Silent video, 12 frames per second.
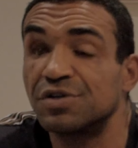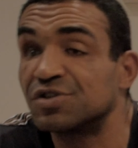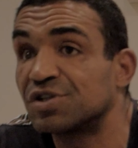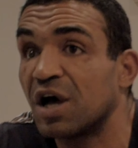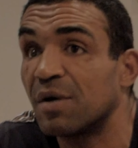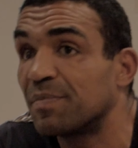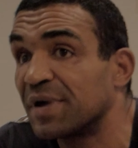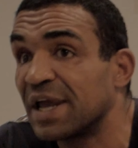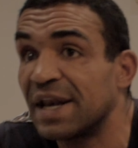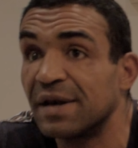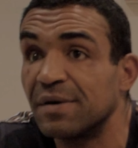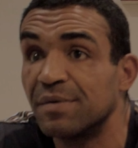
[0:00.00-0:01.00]
and start
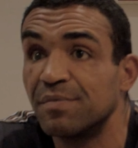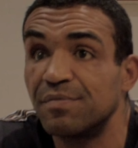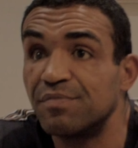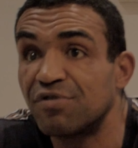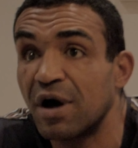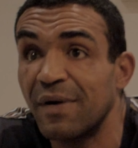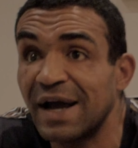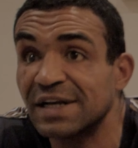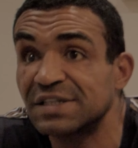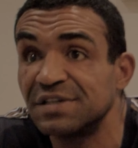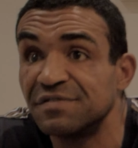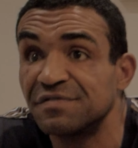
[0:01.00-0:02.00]
being
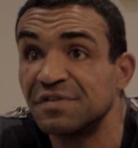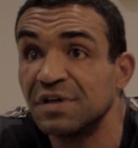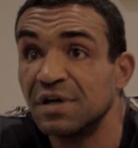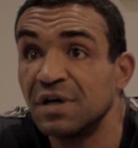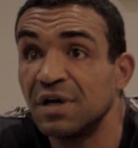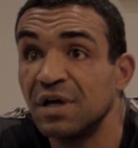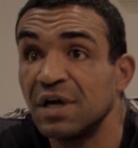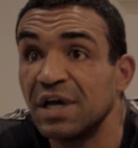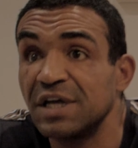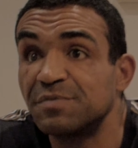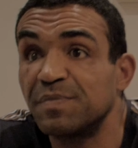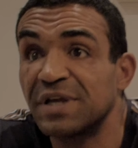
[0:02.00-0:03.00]
proactive.
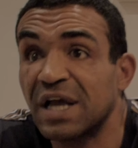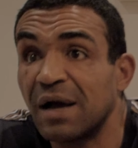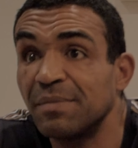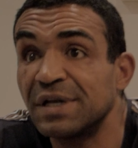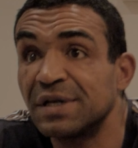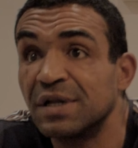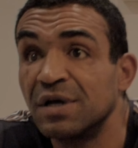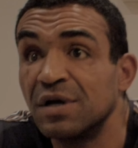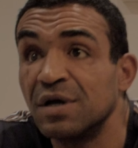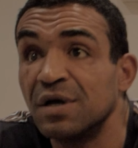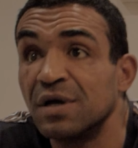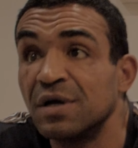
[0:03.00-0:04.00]
It's becoming
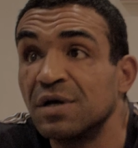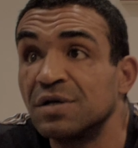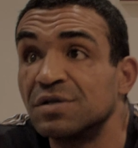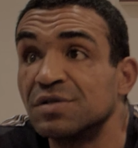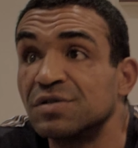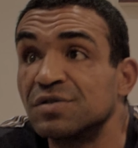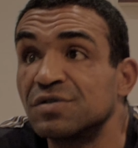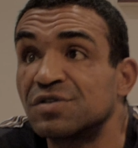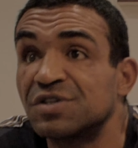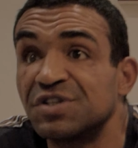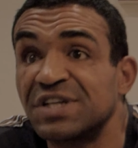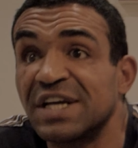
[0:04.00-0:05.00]

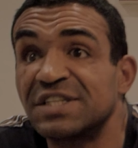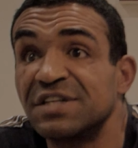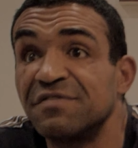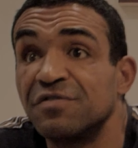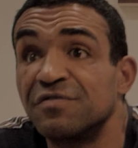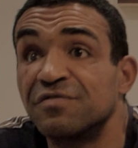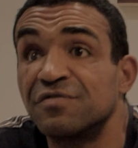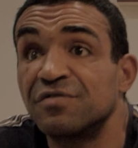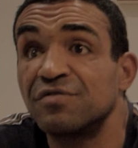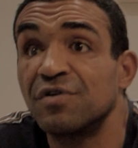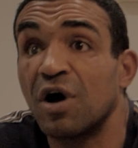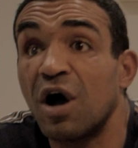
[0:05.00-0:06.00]
suggestive of
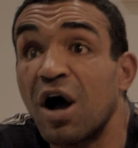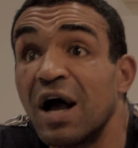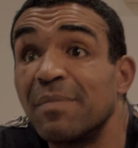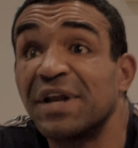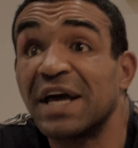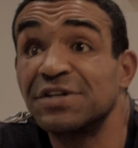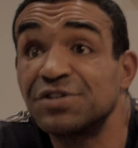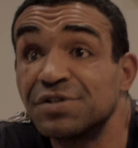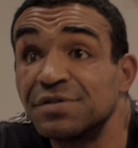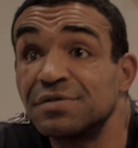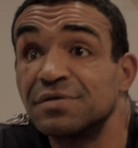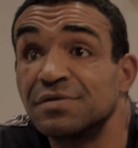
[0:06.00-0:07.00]

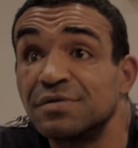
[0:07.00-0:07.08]
hibernation